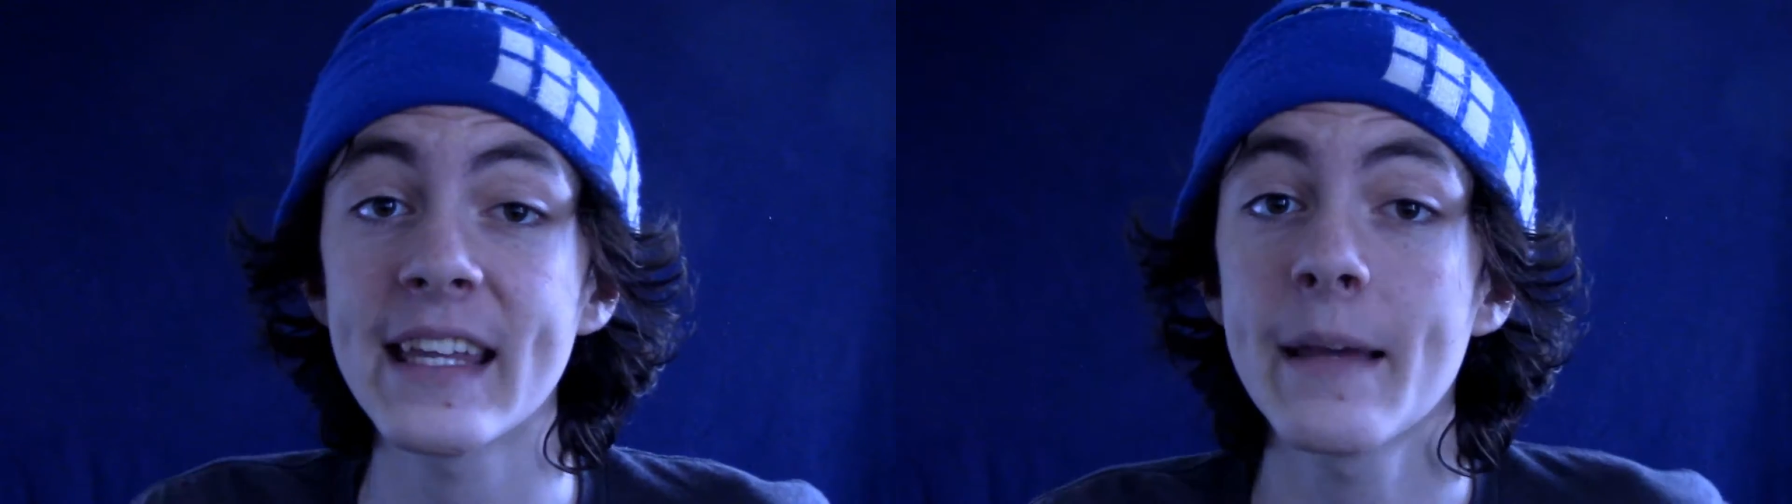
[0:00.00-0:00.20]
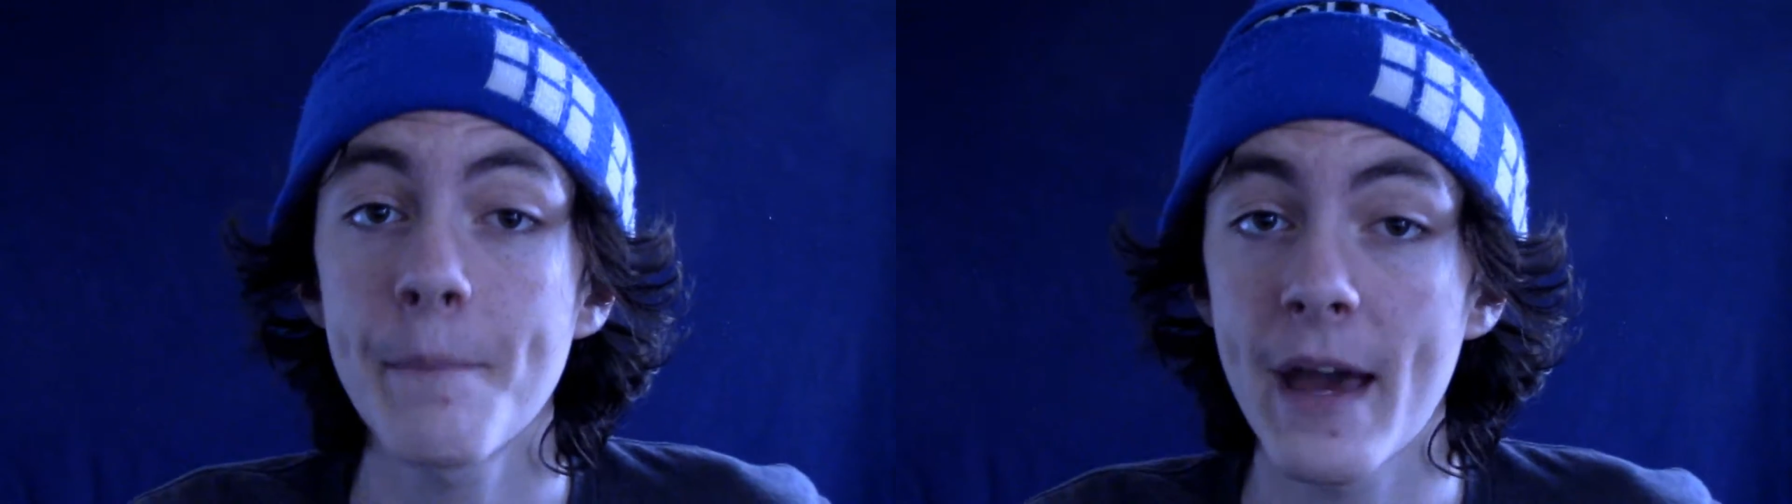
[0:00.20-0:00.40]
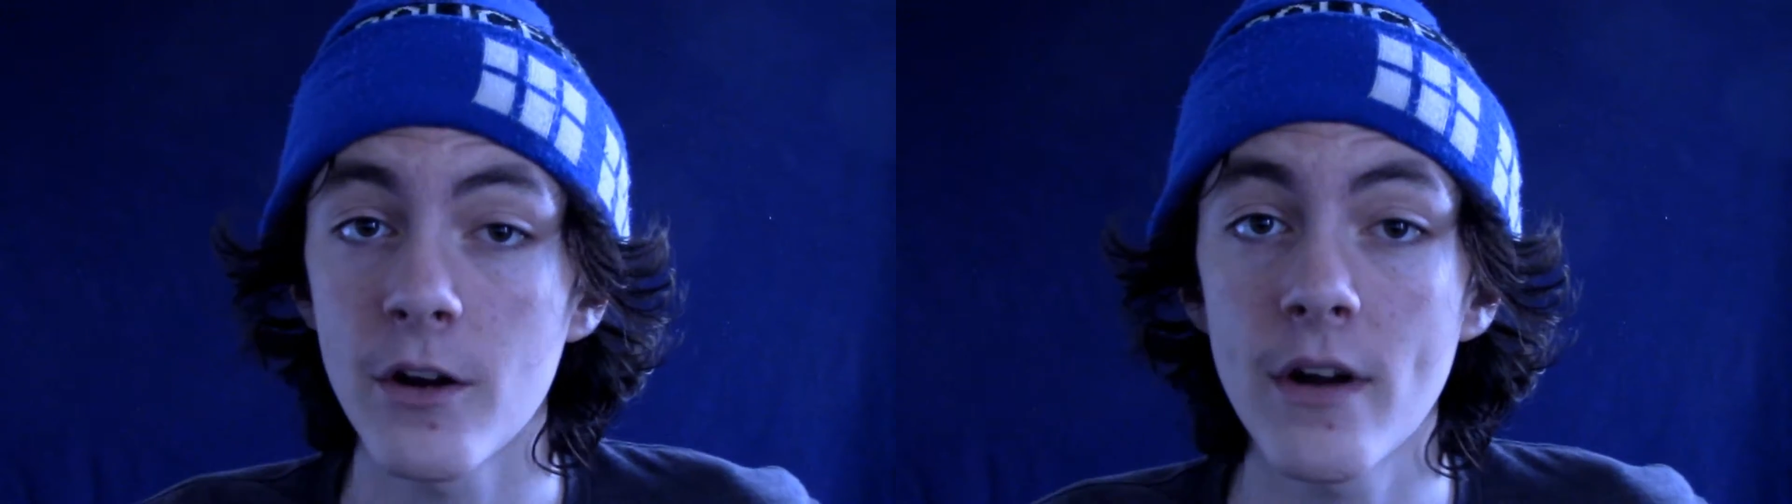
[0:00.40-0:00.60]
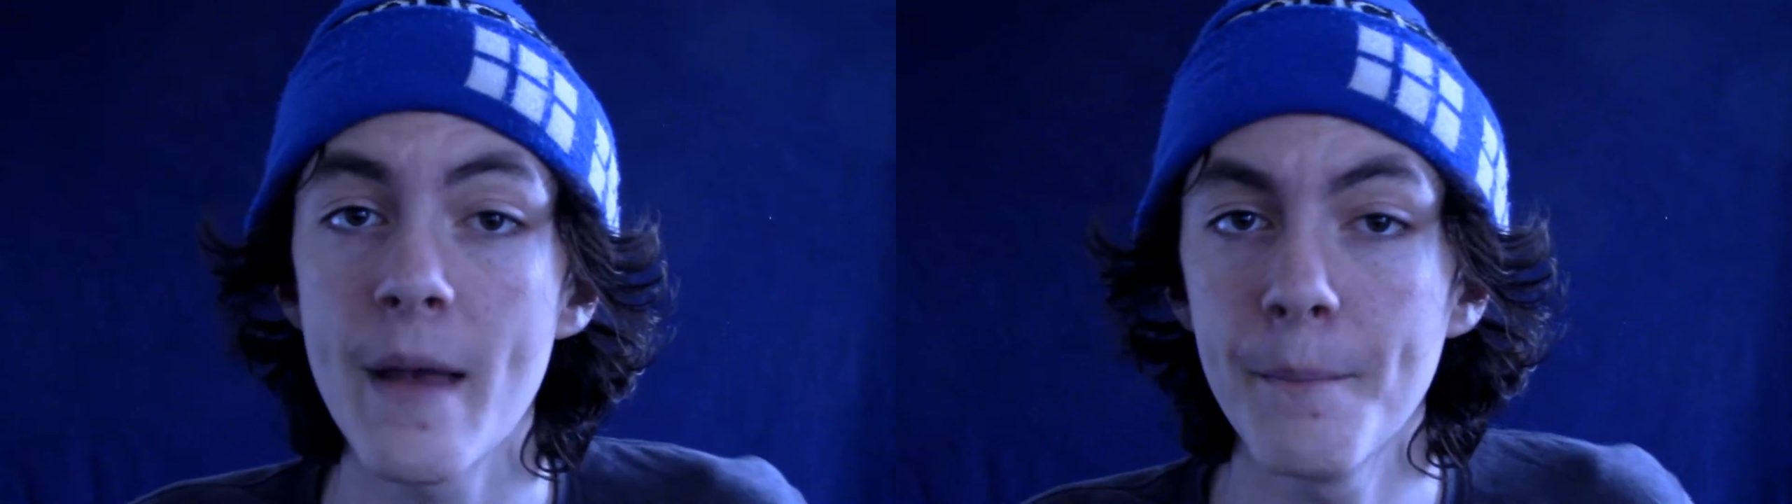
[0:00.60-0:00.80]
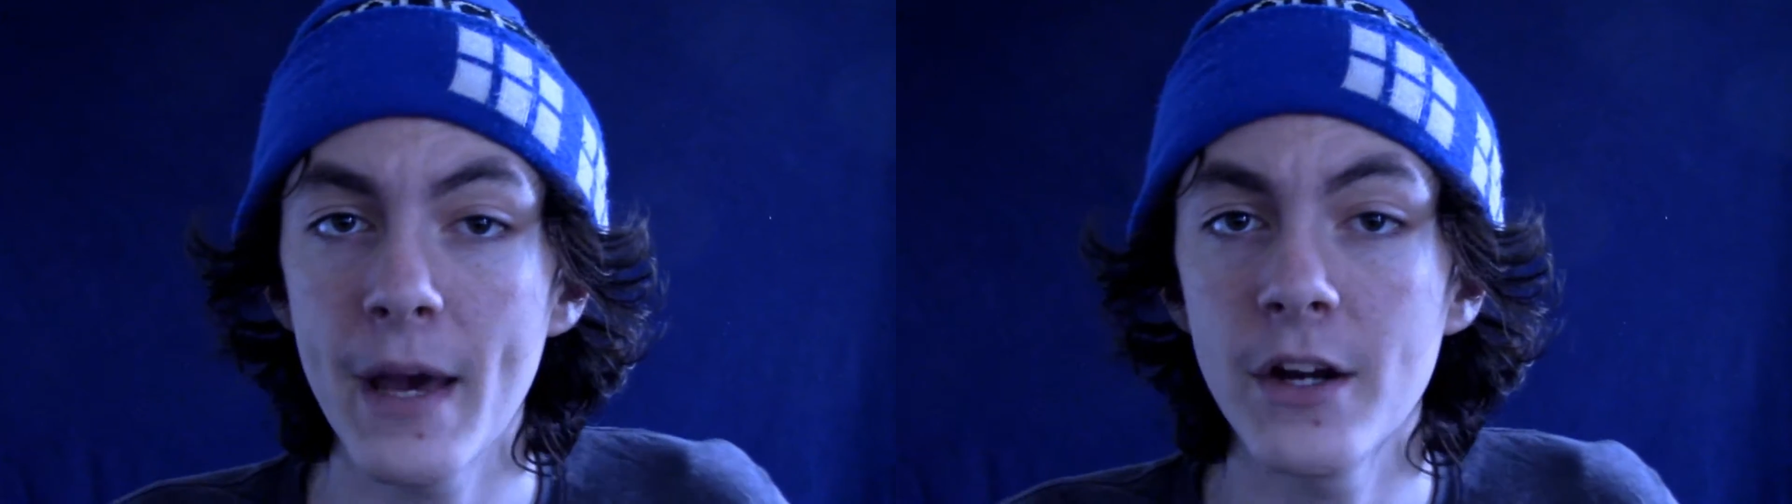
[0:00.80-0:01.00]
getting better
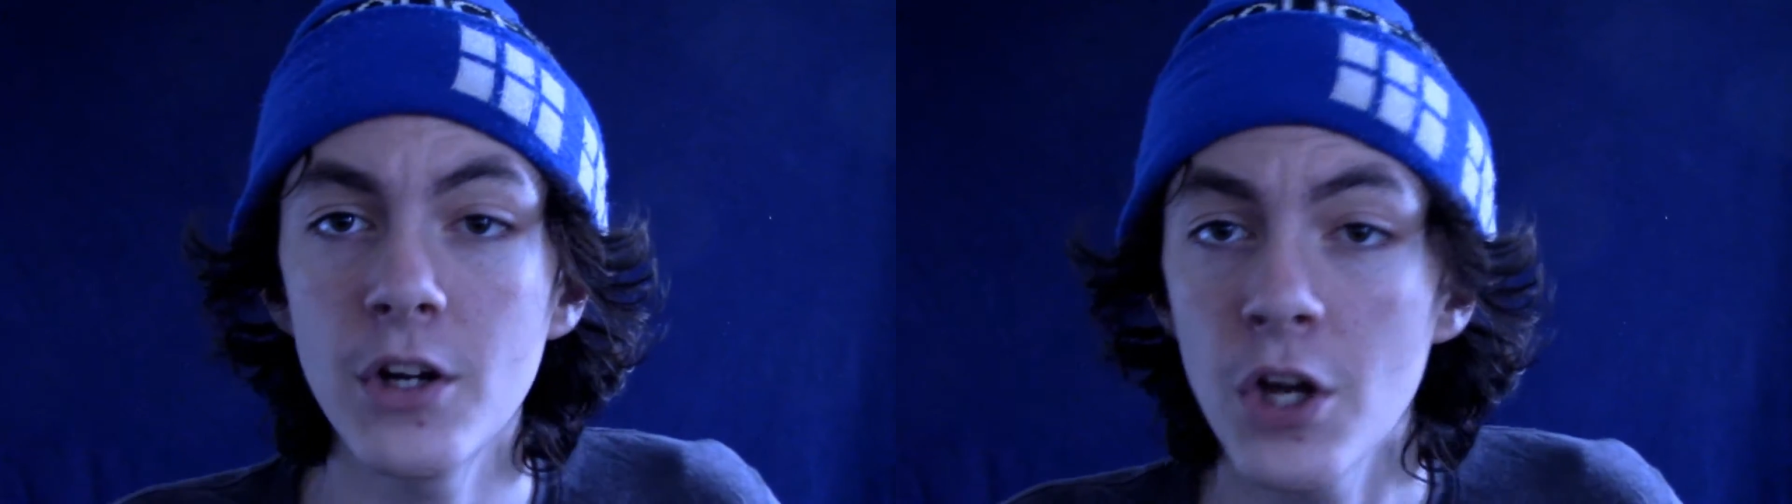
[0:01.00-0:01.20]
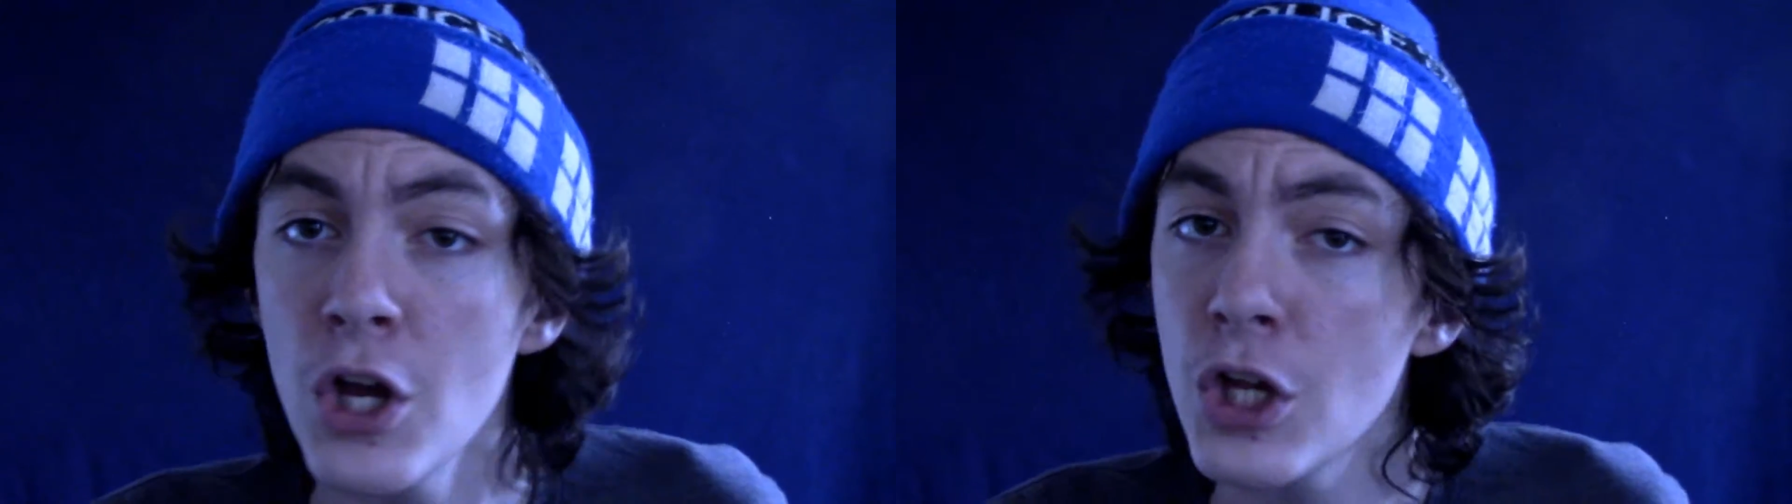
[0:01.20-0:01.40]
and better.